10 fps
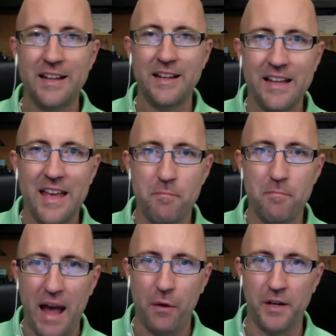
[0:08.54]

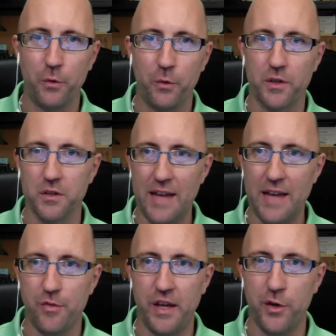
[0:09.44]
Empower Network live
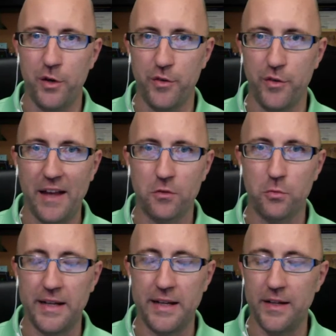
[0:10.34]
event over the past
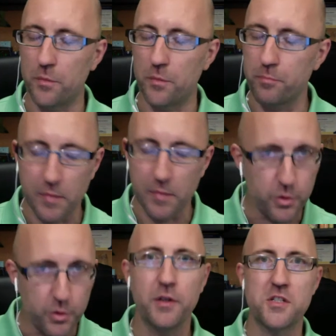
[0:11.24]
weekend. It's a
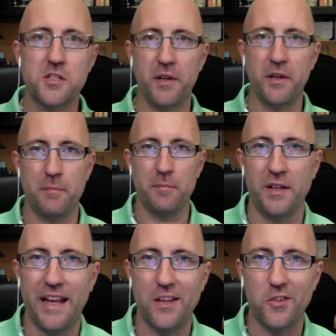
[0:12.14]
privilege to be on the
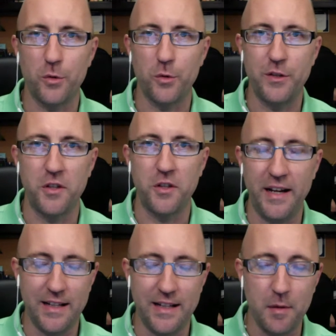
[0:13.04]
broadcast here with you tonight. And
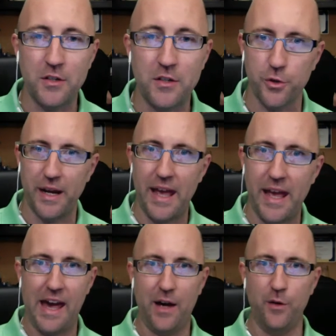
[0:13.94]
let me make sure I
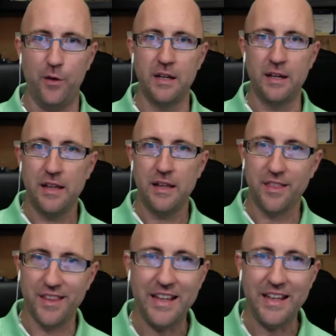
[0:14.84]
have
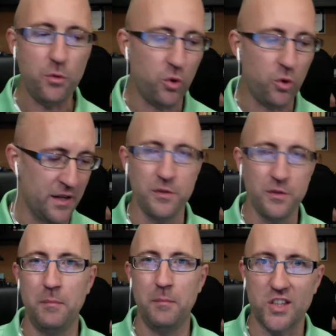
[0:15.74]
the one and only
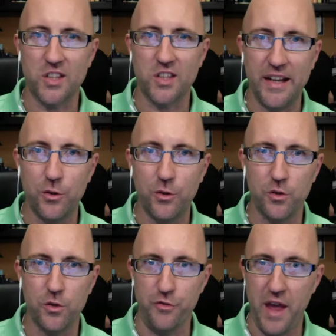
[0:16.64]
Melissa Knecht, who
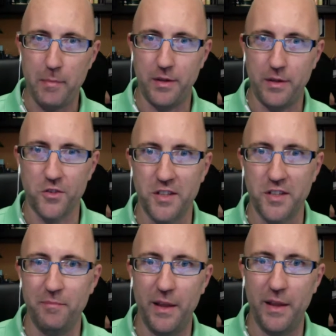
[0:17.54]
looks fabulous tonight,
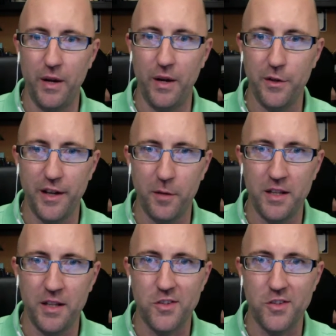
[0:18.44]
by the way. Are you there, Melissa?